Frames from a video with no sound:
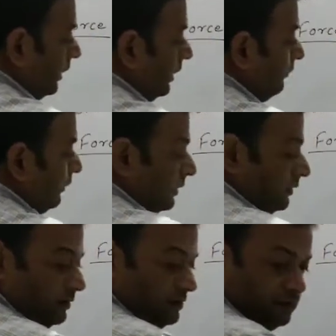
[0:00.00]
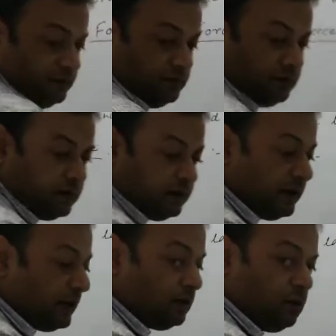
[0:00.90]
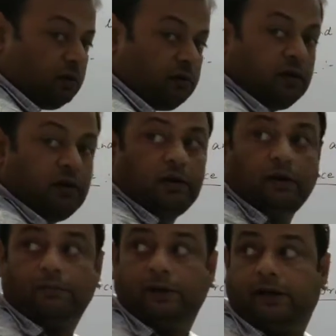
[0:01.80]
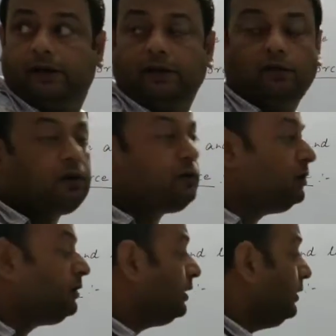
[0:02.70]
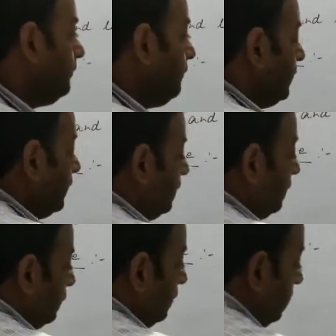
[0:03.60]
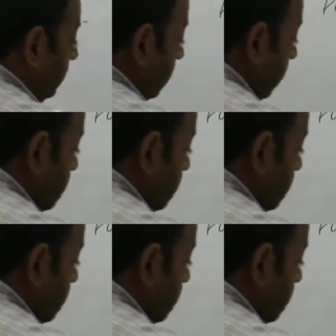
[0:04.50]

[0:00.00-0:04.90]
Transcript: are aware that they are not completely horizontal. So, in the